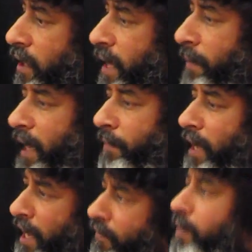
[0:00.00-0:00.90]
They become
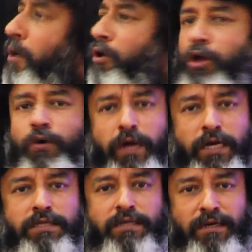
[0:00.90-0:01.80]
even more
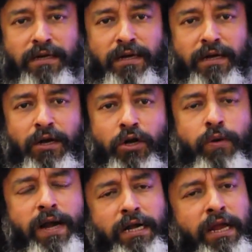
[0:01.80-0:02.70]
curious.
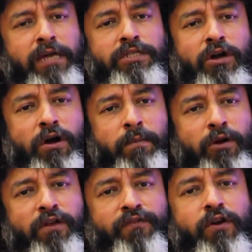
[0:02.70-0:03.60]
20 years ago,
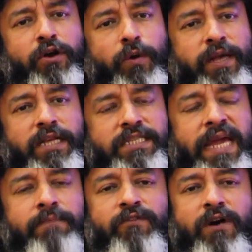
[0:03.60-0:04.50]
both of you are doing the
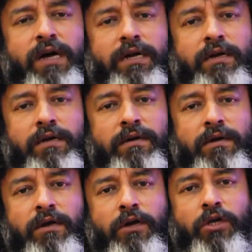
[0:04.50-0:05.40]
same work.
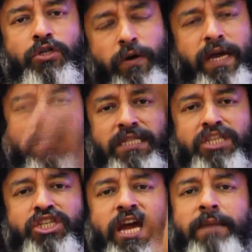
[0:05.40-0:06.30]
Today is the
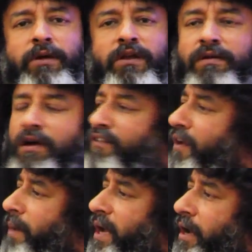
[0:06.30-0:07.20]
chairman of
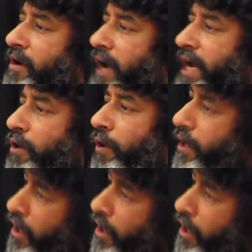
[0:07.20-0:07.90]
American Railroad and